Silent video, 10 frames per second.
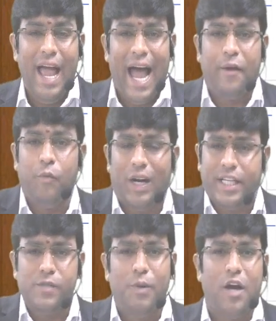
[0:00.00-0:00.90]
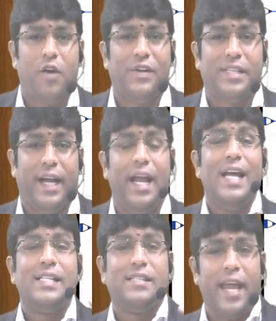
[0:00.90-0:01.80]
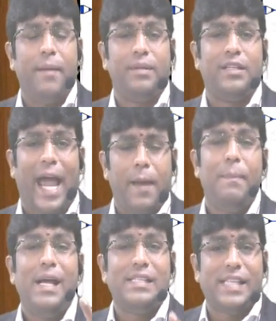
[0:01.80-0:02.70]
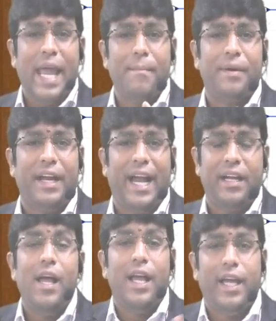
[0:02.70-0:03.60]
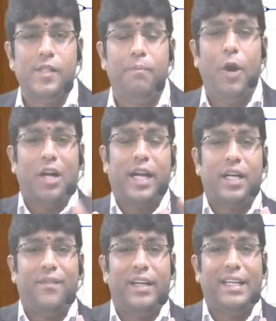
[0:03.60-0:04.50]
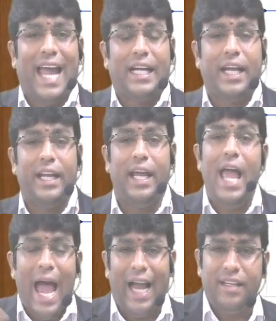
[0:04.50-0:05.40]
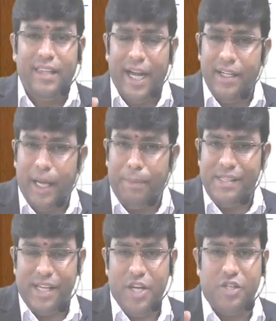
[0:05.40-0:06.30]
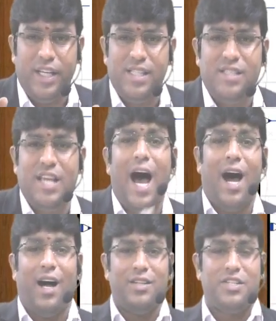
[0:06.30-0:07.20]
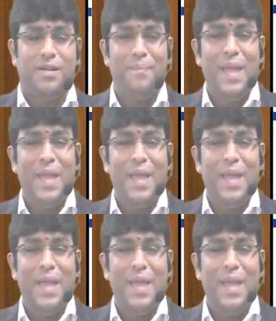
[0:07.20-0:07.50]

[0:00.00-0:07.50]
And what is block of asset? Same type, same rate is brought under one category, and then depreciation is charged.